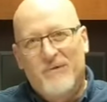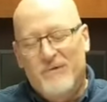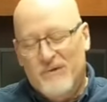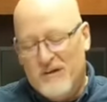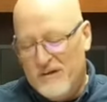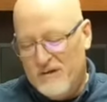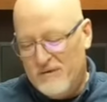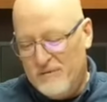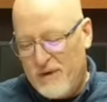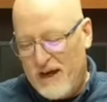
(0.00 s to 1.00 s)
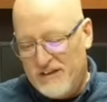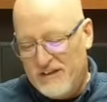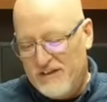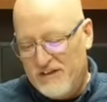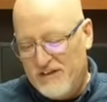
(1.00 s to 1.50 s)
Another key point
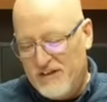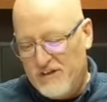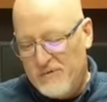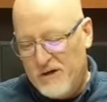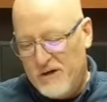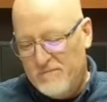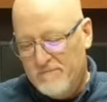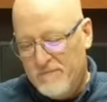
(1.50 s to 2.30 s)
is the support.